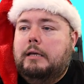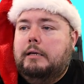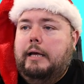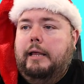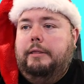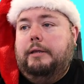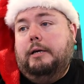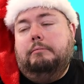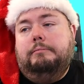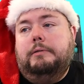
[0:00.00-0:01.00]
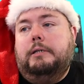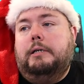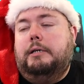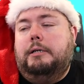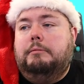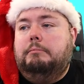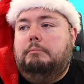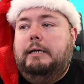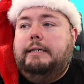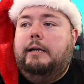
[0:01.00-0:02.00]
And then
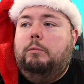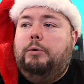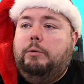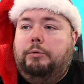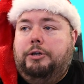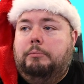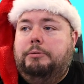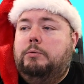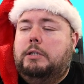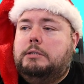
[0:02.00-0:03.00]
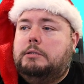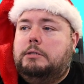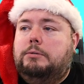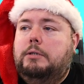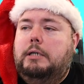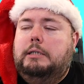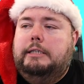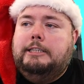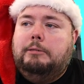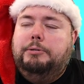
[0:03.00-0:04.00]
my dad worked with computers, so
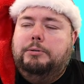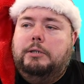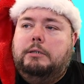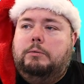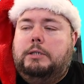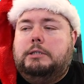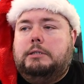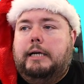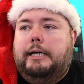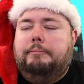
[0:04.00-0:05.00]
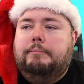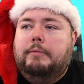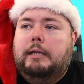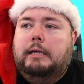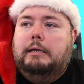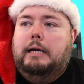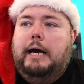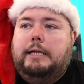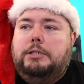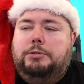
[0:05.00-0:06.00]
his computer was like
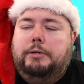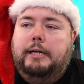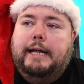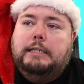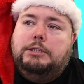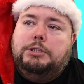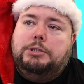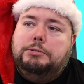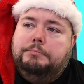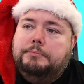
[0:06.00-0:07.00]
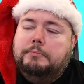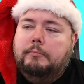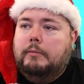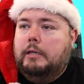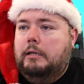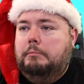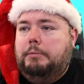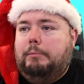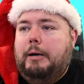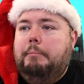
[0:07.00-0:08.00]
hard to get access to.
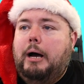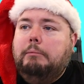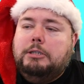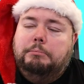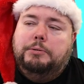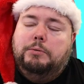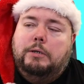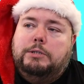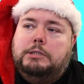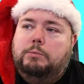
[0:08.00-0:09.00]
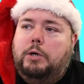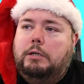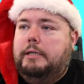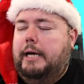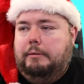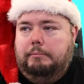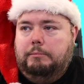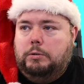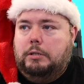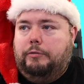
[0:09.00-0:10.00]
But my mom's computer was the one that
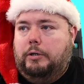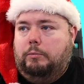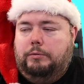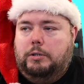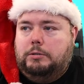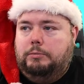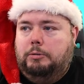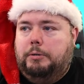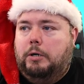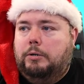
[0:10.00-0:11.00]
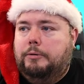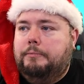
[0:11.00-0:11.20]
most of us would borrow.